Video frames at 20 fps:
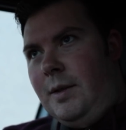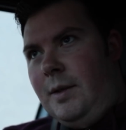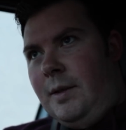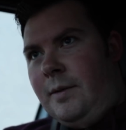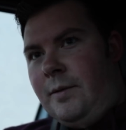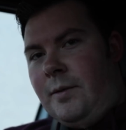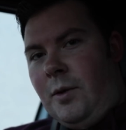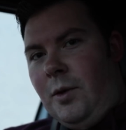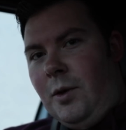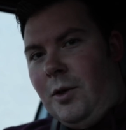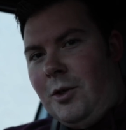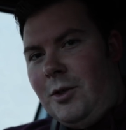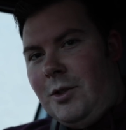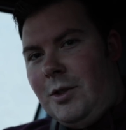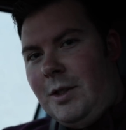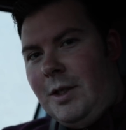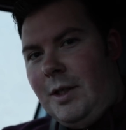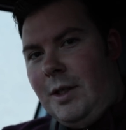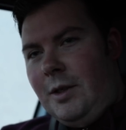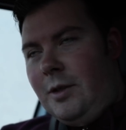of
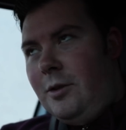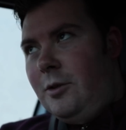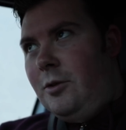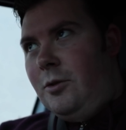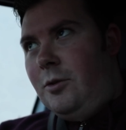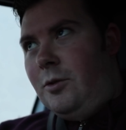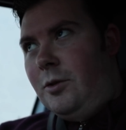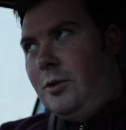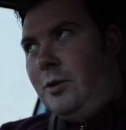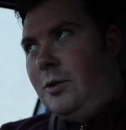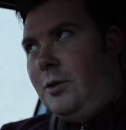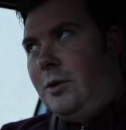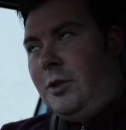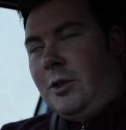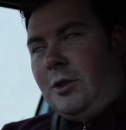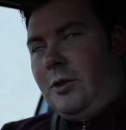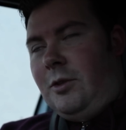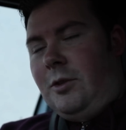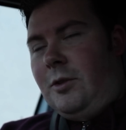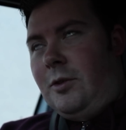course, going
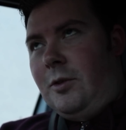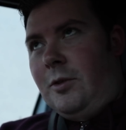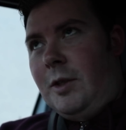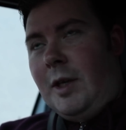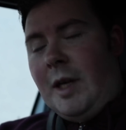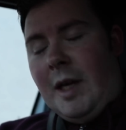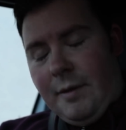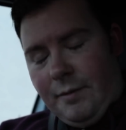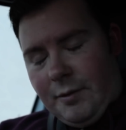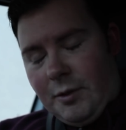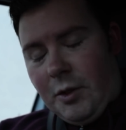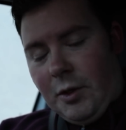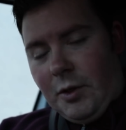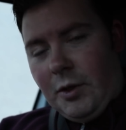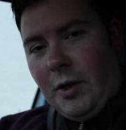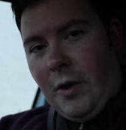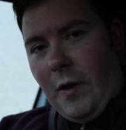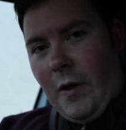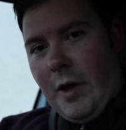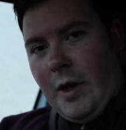to have
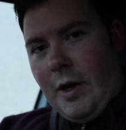to